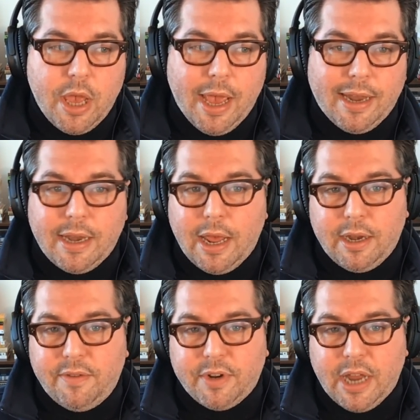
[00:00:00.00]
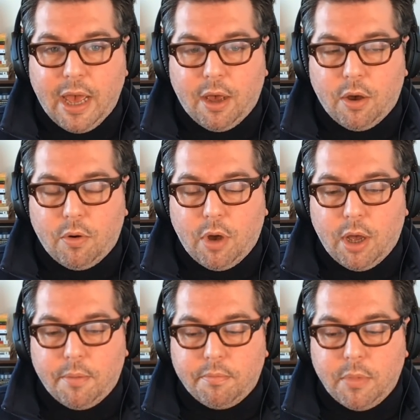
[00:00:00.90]
even now,
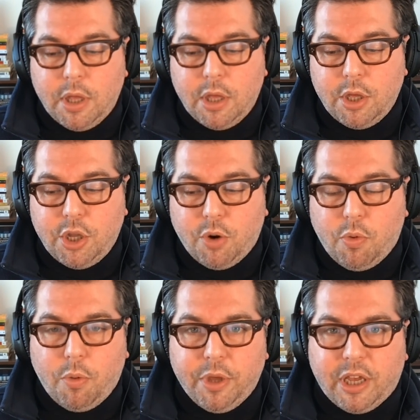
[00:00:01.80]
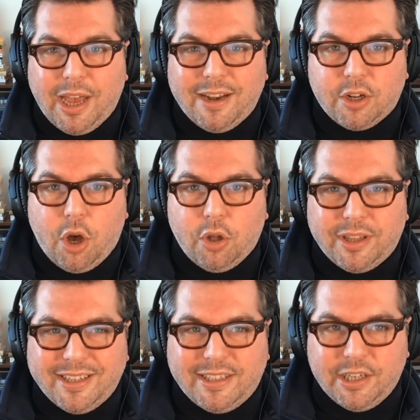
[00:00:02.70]
what we kind of call
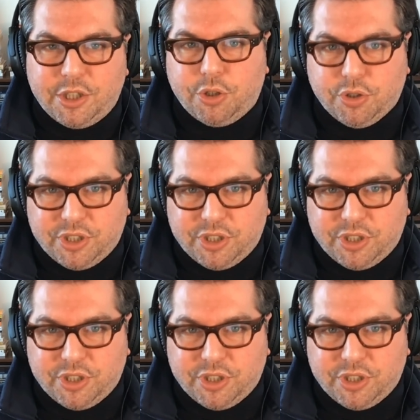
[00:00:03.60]
the digital